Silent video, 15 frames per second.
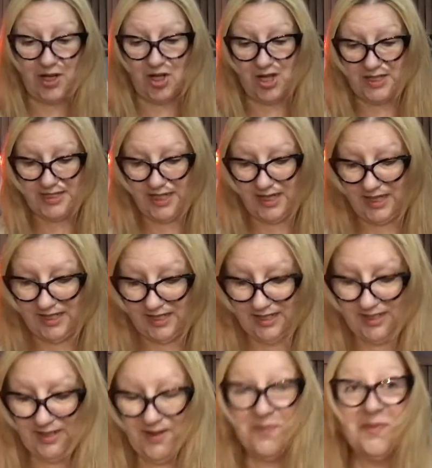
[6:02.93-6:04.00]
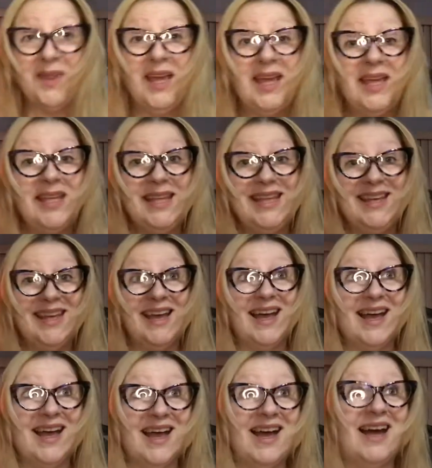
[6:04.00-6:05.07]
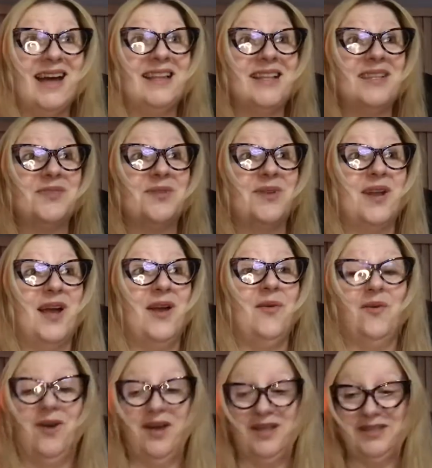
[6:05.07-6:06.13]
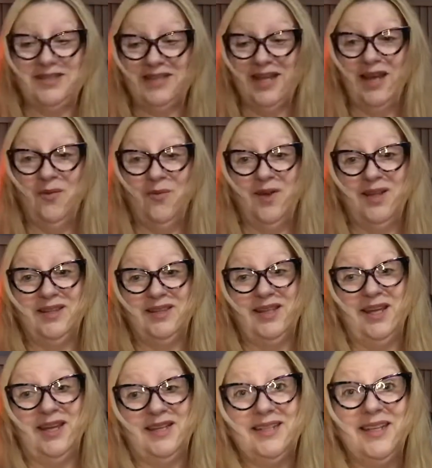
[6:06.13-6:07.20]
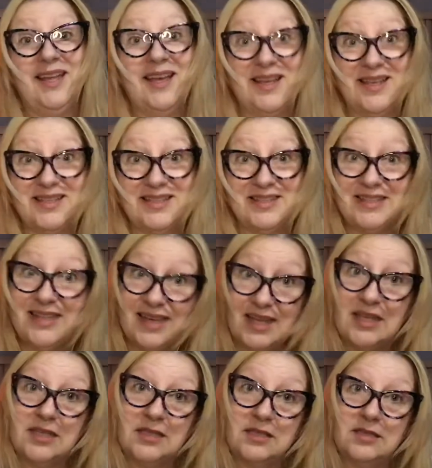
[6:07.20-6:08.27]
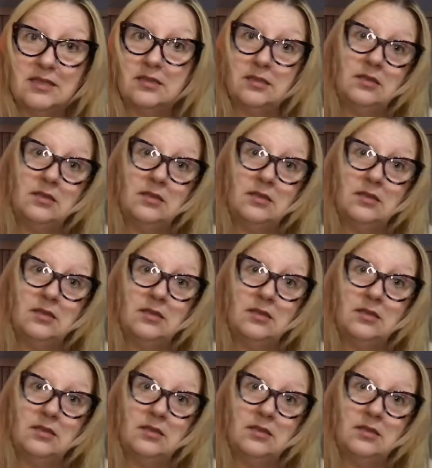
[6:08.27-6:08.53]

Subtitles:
all day. Yeah, that's what I want. I want that. Yes, yes.